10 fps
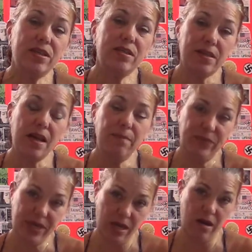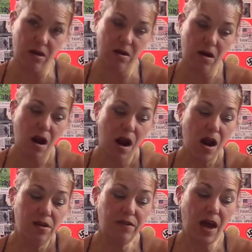the same year
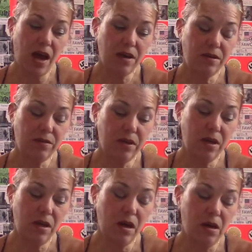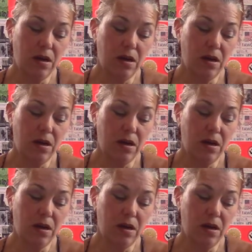that the